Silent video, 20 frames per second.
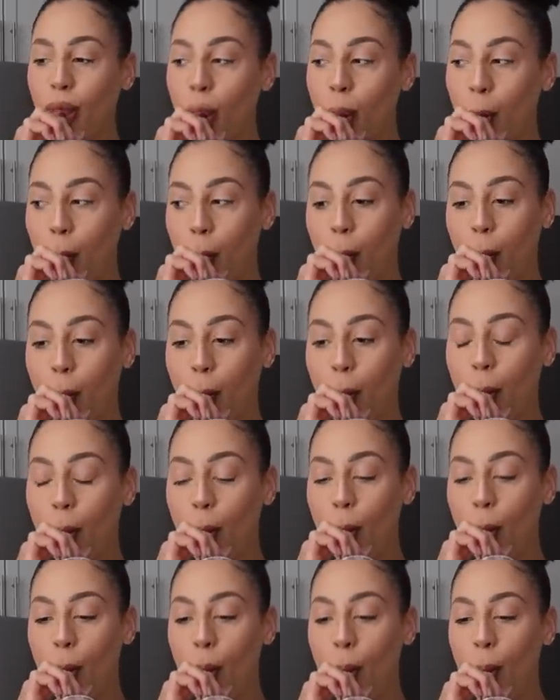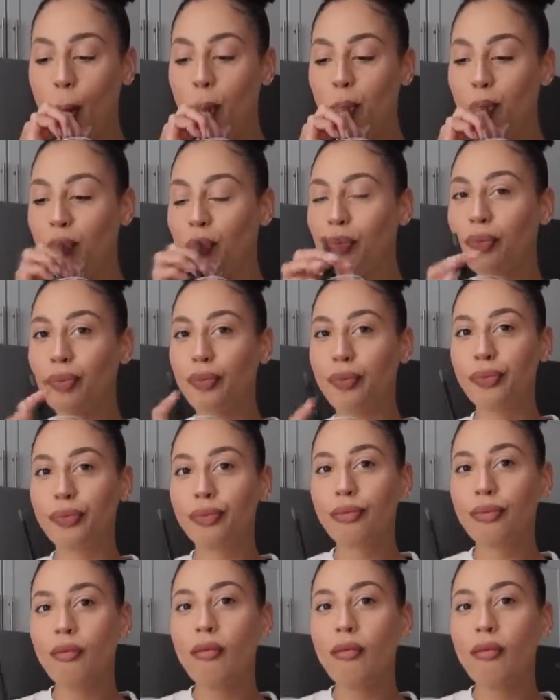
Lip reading: Nobody speaks.